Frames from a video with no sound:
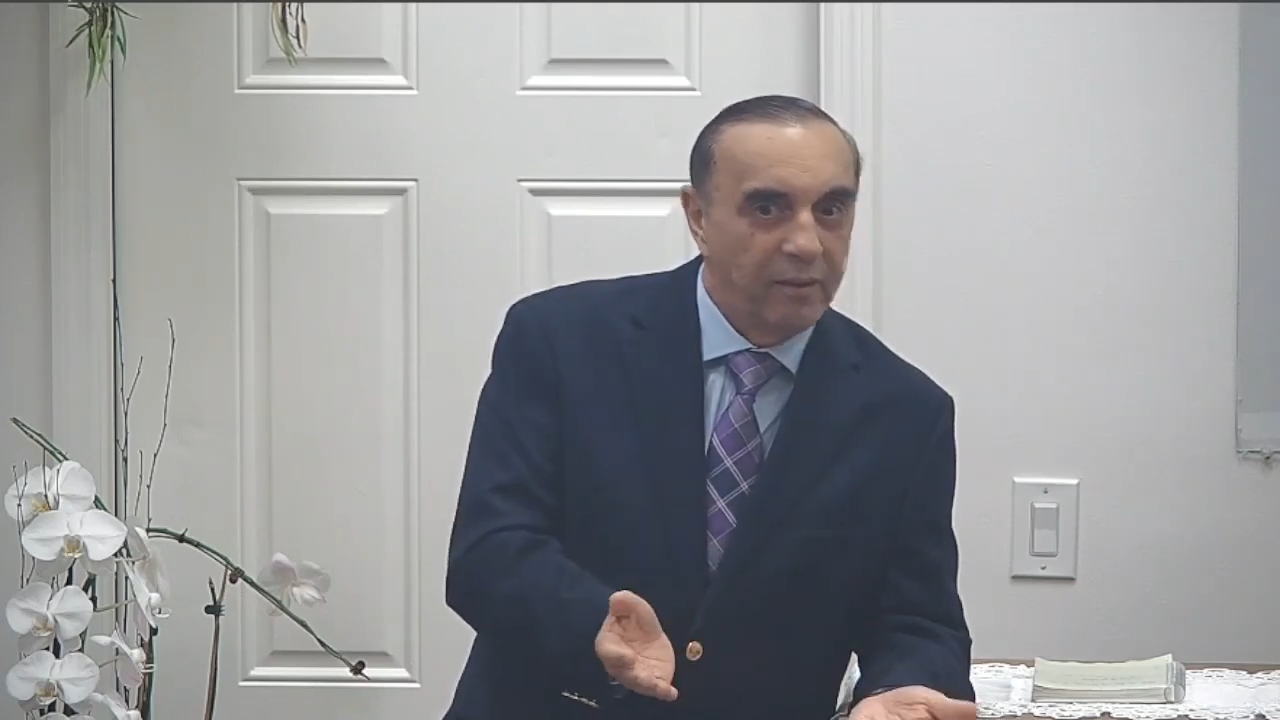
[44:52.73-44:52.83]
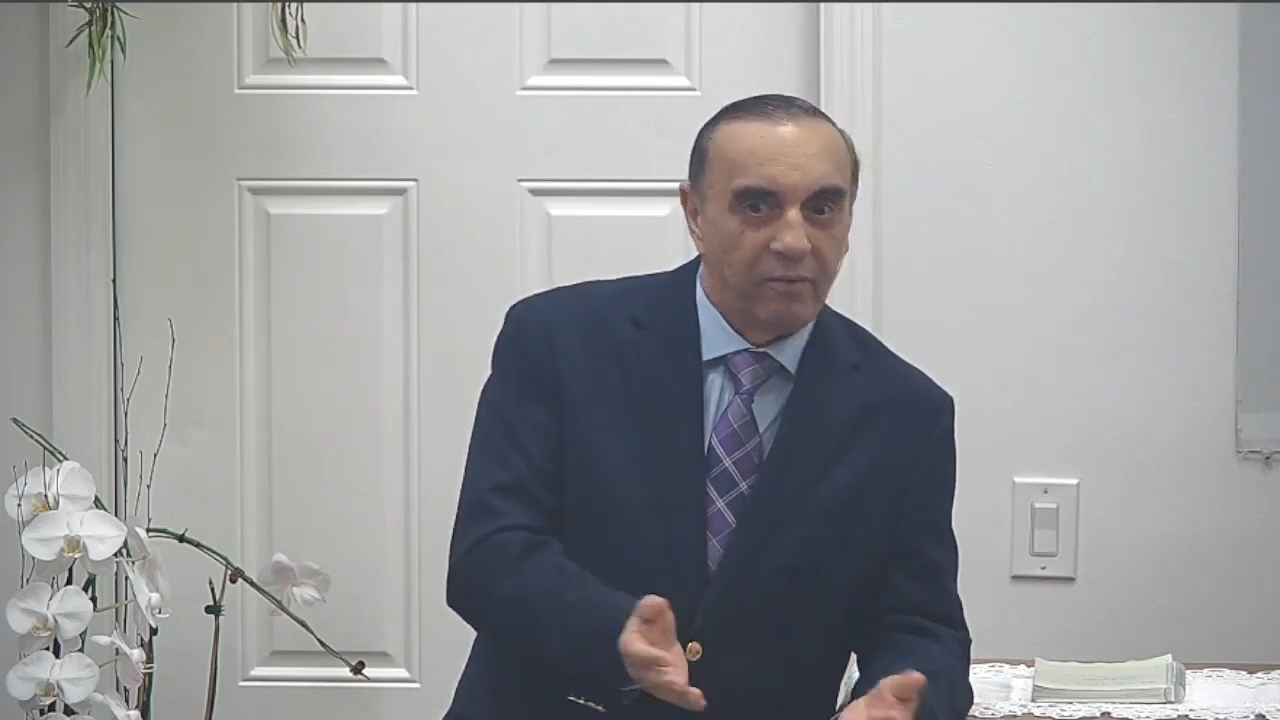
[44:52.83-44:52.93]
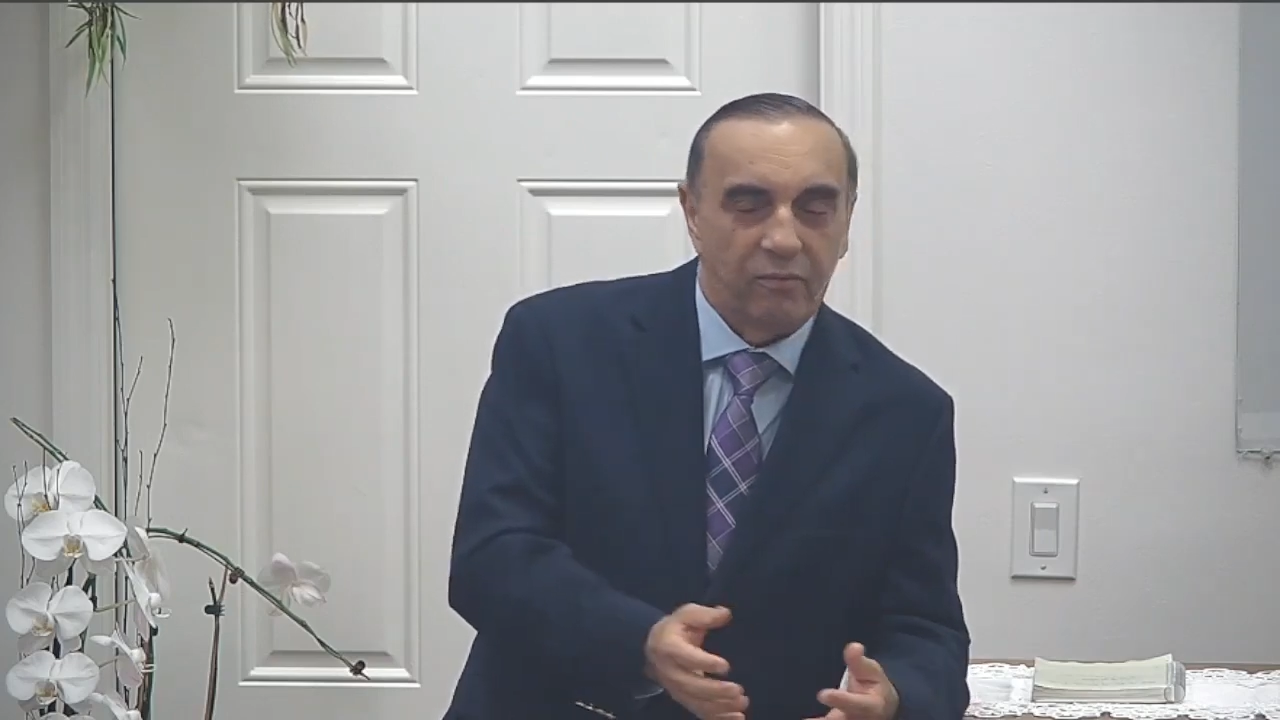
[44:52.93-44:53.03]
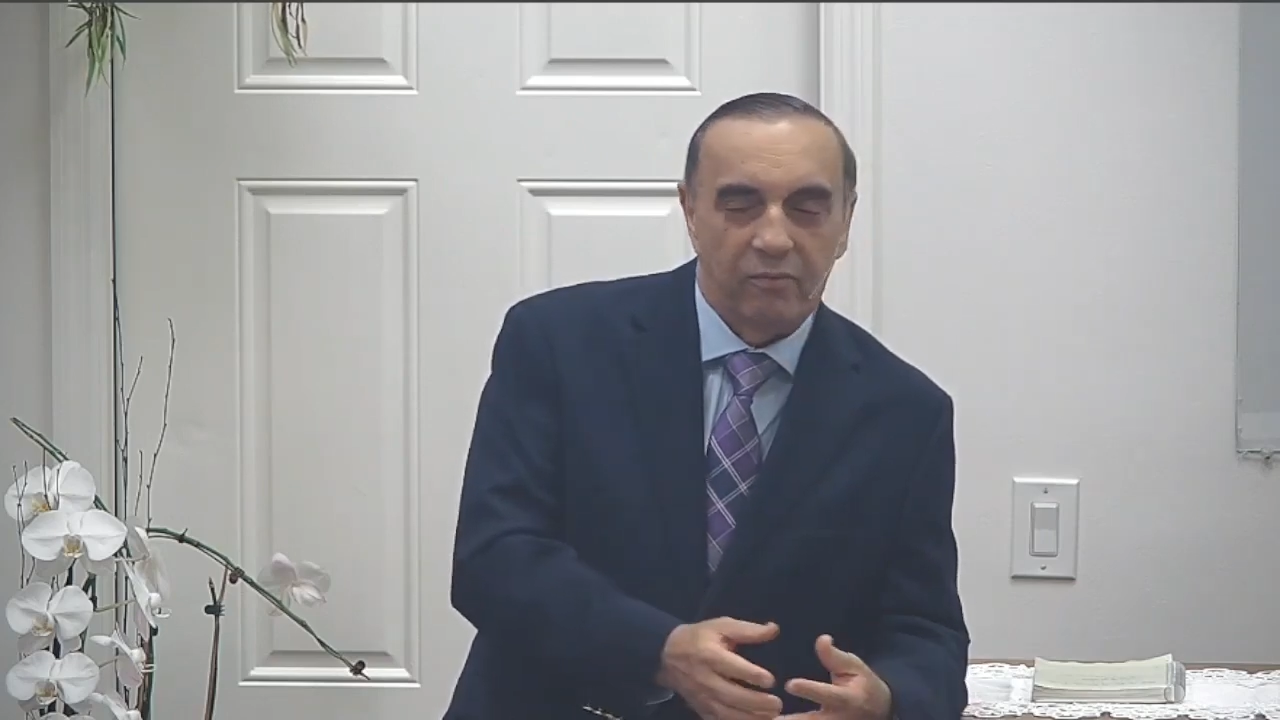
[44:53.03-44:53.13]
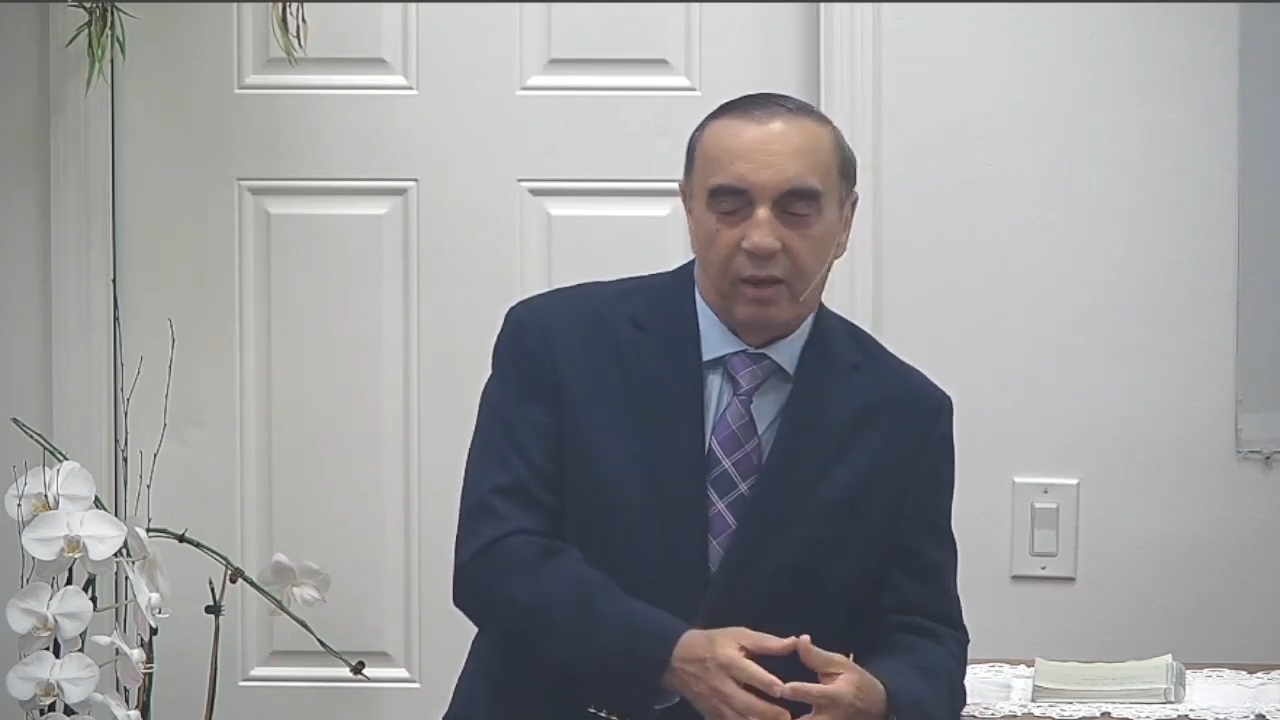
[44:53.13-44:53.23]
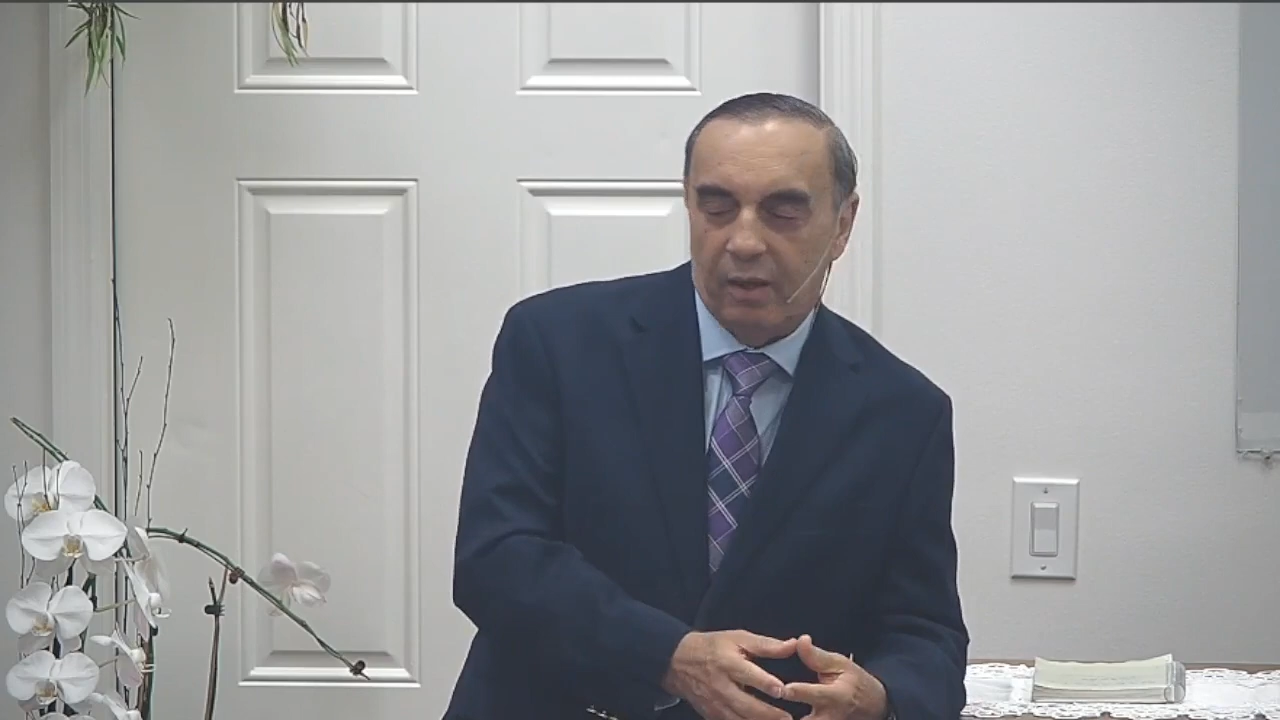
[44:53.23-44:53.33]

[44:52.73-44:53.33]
Bible.